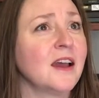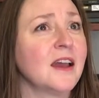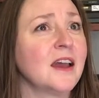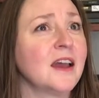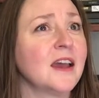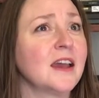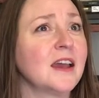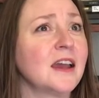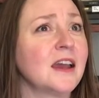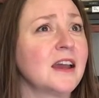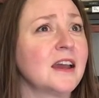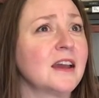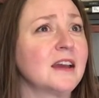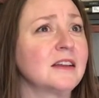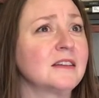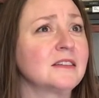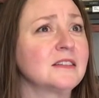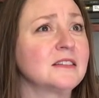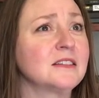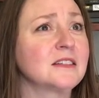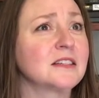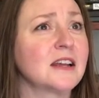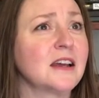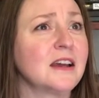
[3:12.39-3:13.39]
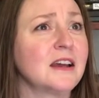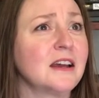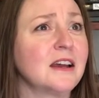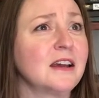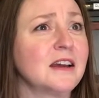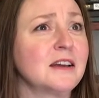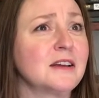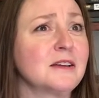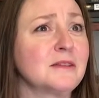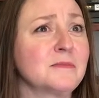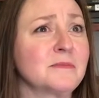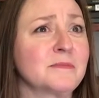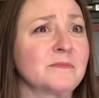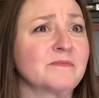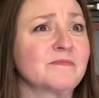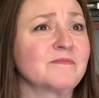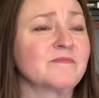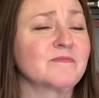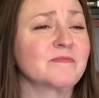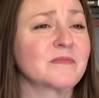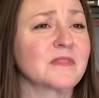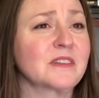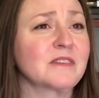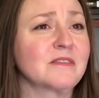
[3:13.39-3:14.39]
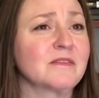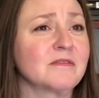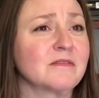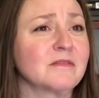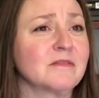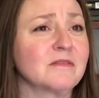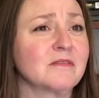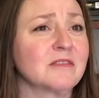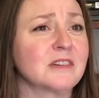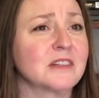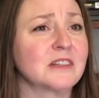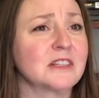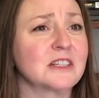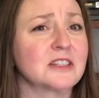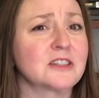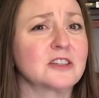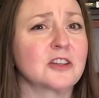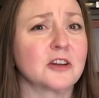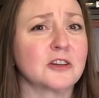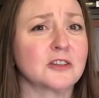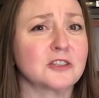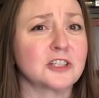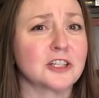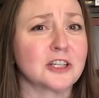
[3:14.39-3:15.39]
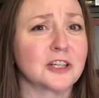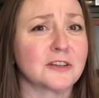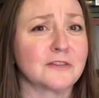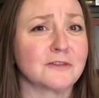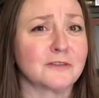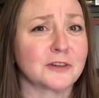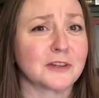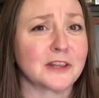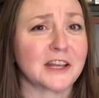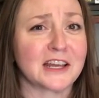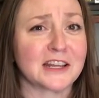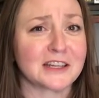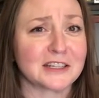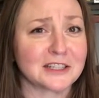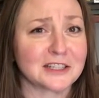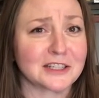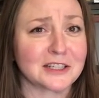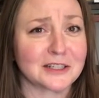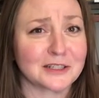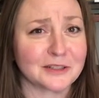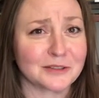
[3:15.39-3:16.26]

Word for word: and um, really searching for that